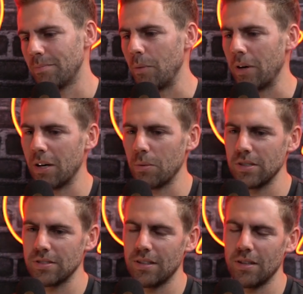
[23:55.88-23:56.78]
When I
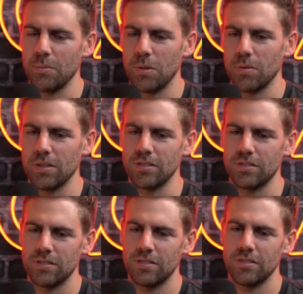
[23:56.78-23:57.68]
was at home, it
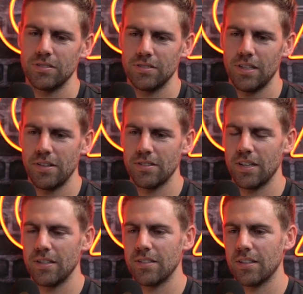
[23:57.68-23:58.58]
was
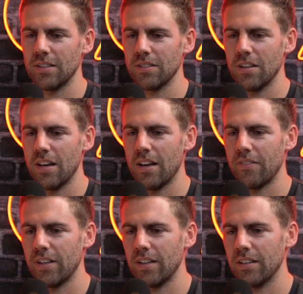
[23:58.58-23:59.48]
irritating
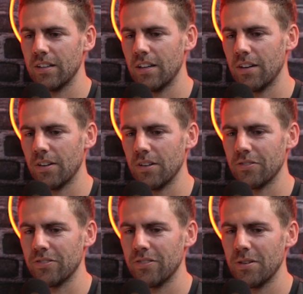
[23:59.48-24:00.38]
having a lot
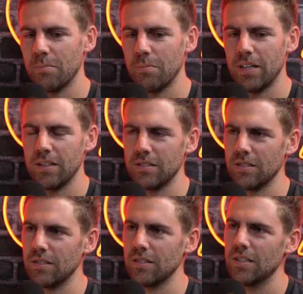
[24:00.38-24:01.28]
of
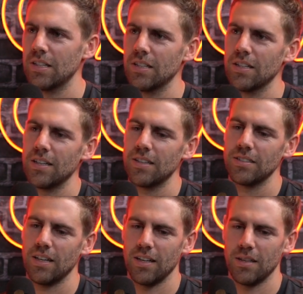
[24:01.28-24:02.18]
medical
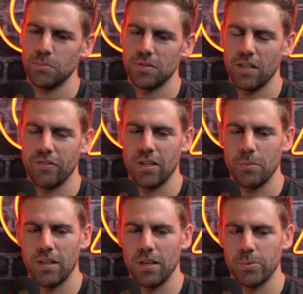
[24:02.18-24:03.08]
stuff
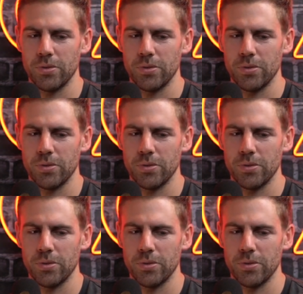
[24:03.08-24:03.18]
coming up.